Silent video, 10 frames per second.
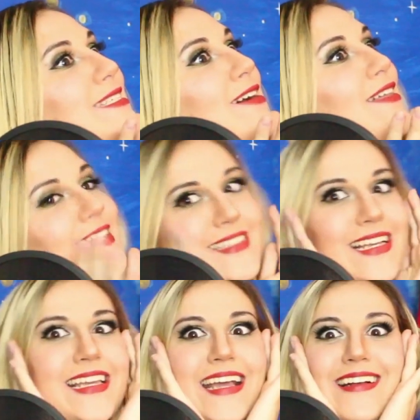I saw this.
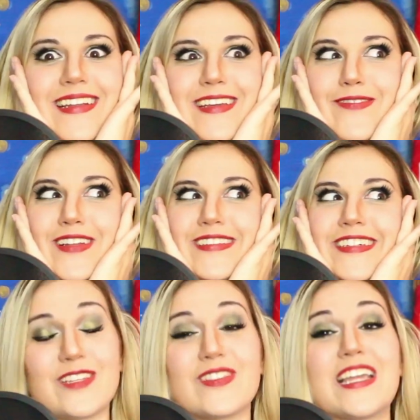I cannot even.
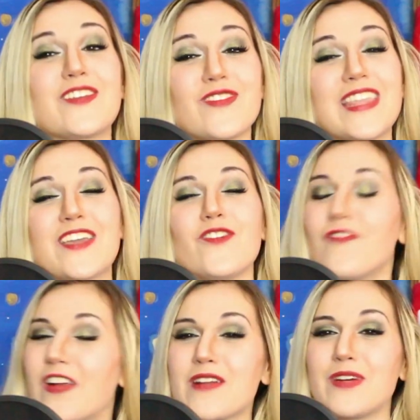So, thank you, thank
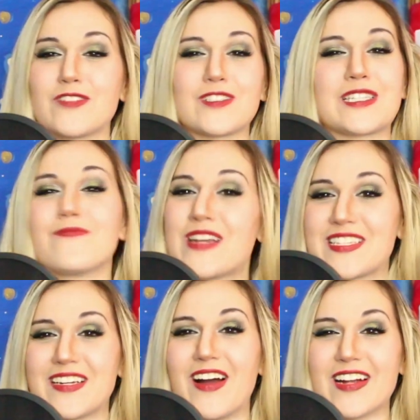you very much for this amazing